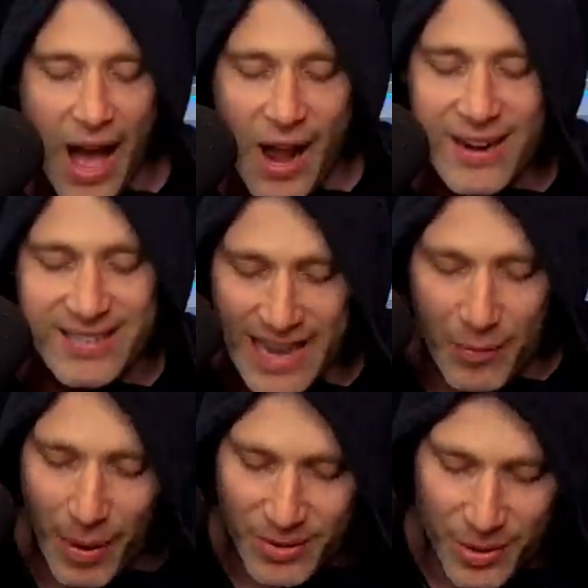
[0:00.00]
I don't understand
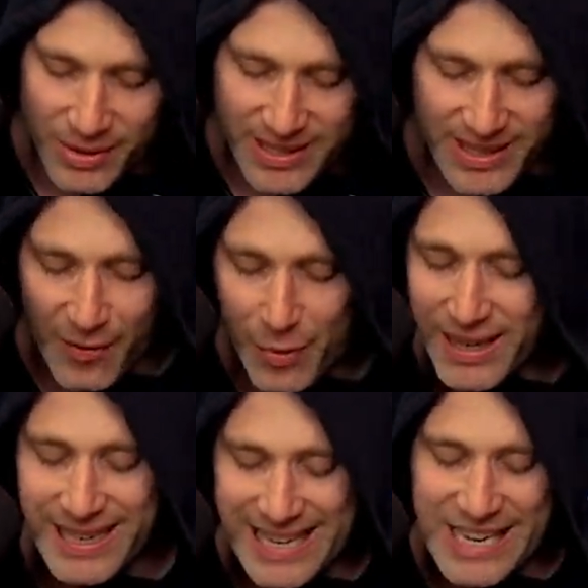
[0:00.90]
why we're doing this stuff. We're going to
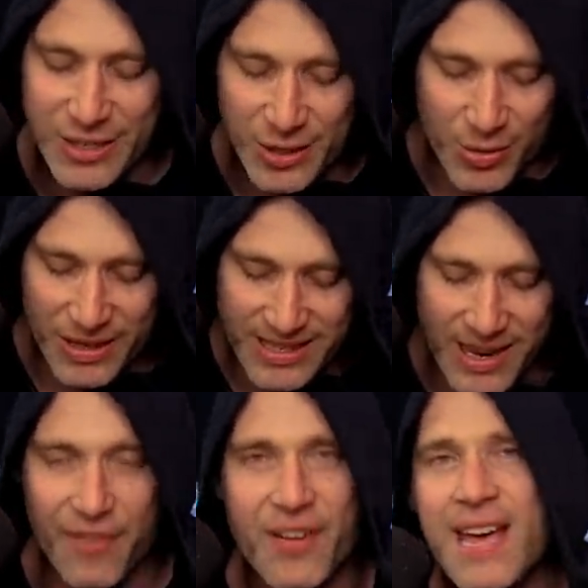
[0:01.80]
continue to do this
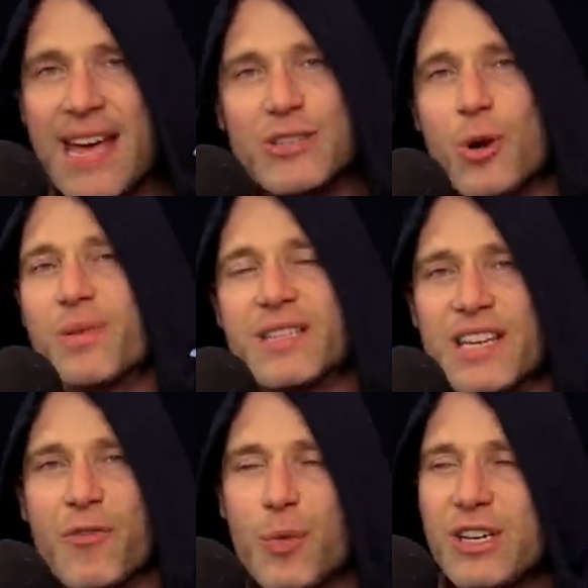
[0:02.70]
stuff. It's almost as
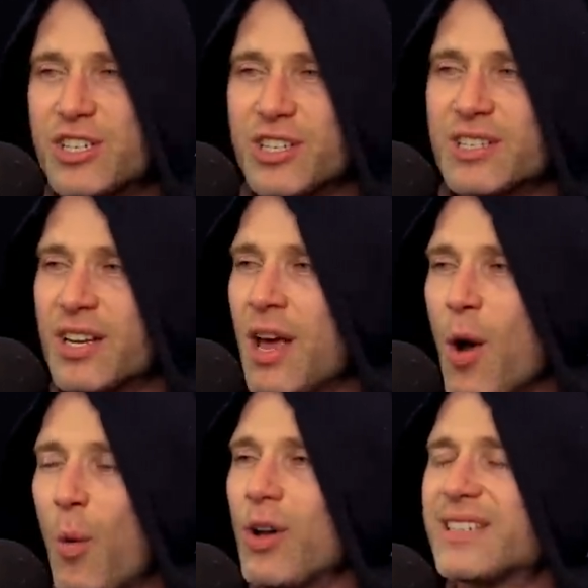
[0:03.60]
if we just
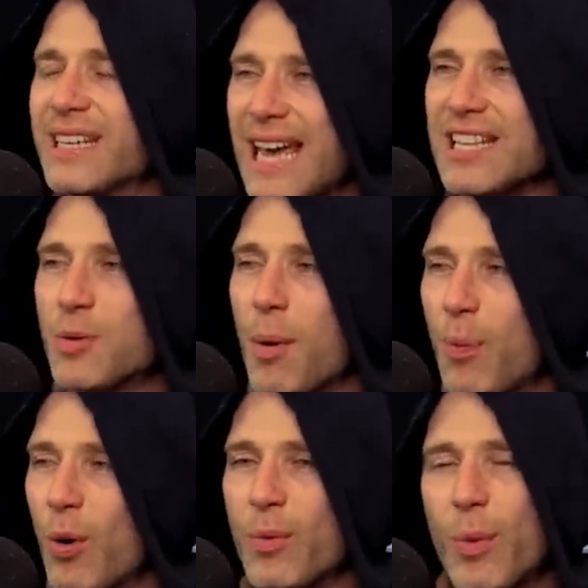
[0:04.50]
want to get to a
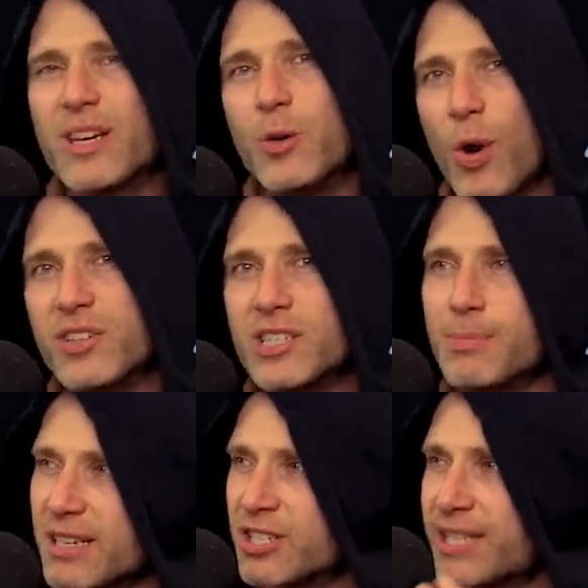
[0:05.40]
point where we can watch as
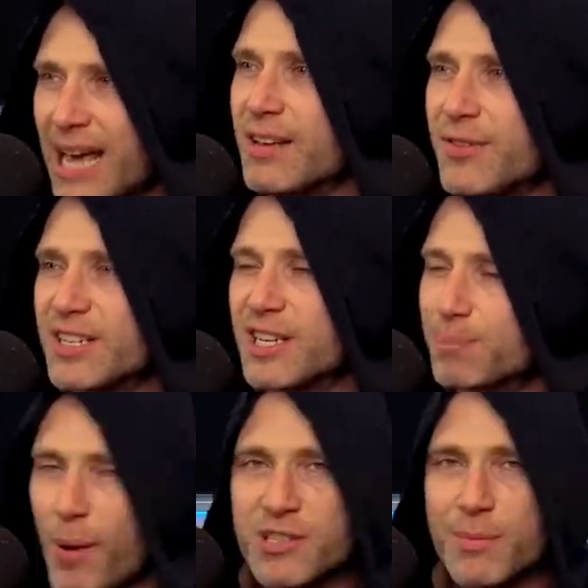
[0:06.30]
much television as
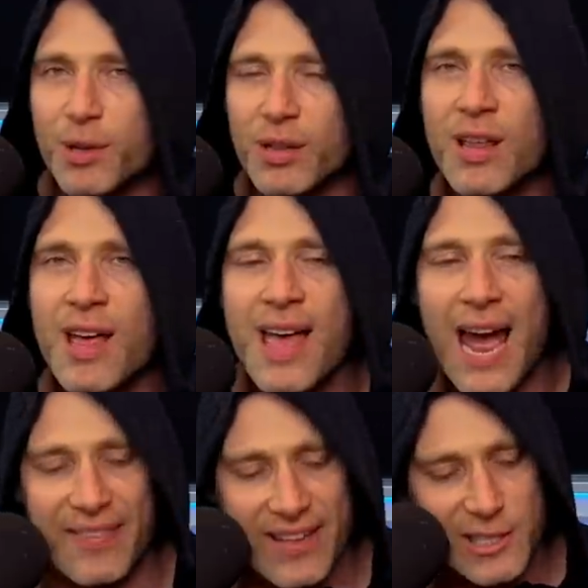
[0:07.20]
possible
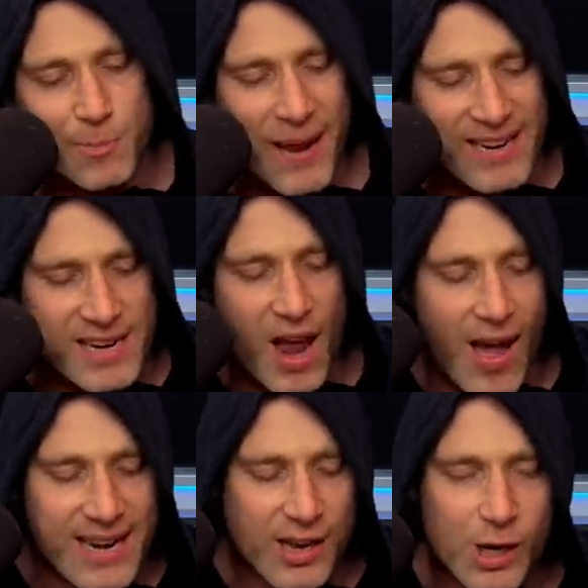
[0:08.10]
and then spend
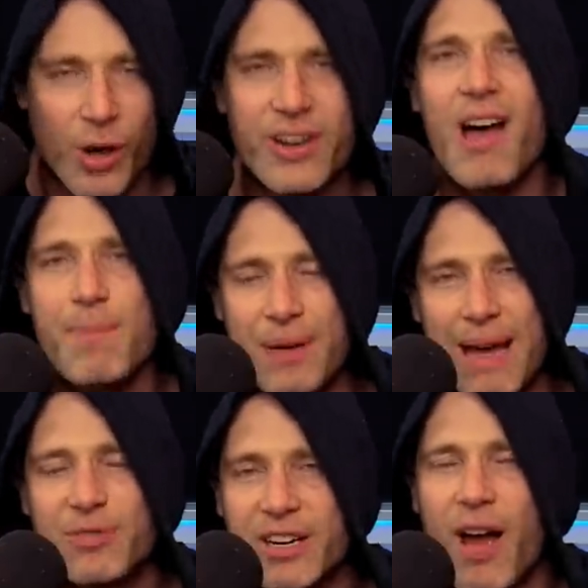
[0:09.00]
9
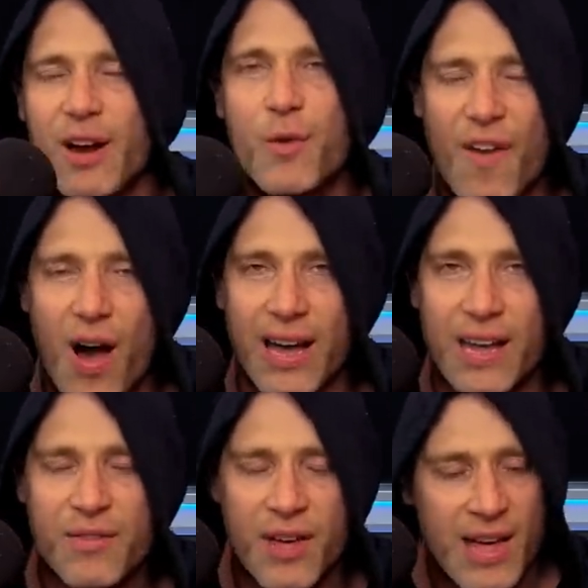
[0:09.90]
p.m. to
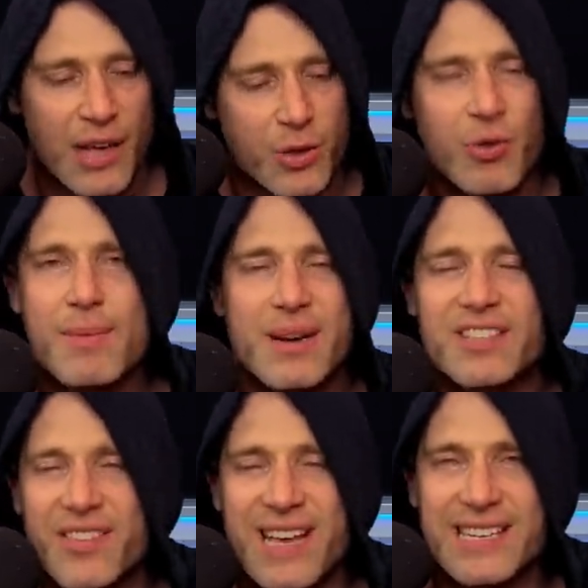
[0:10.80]
9:05, and 3 minutes of
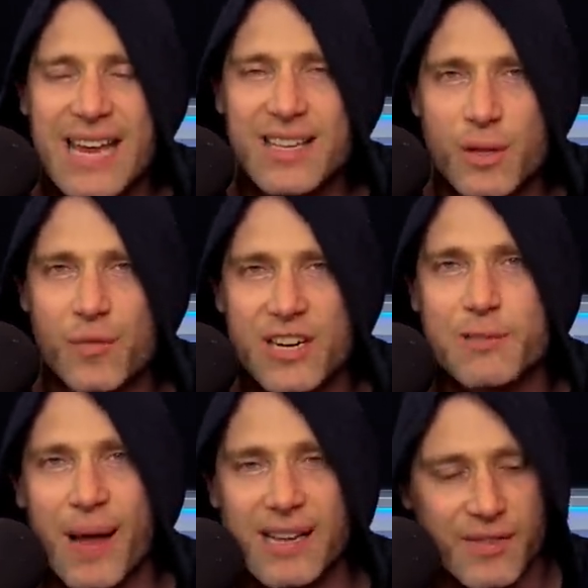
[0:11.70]
that is heading to the Fitness
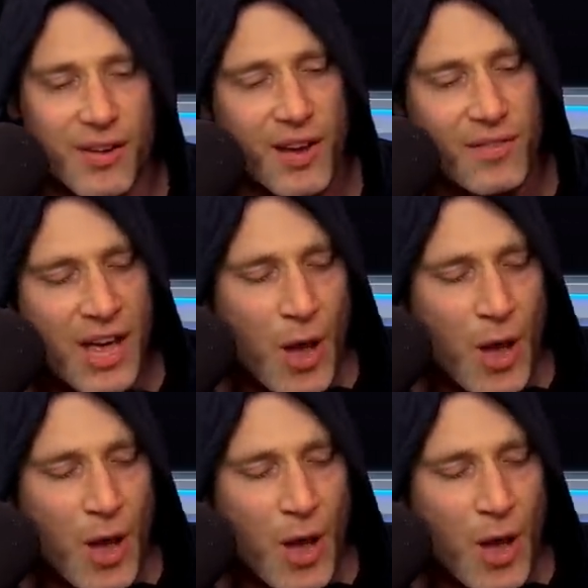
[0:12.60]
Palace of Love.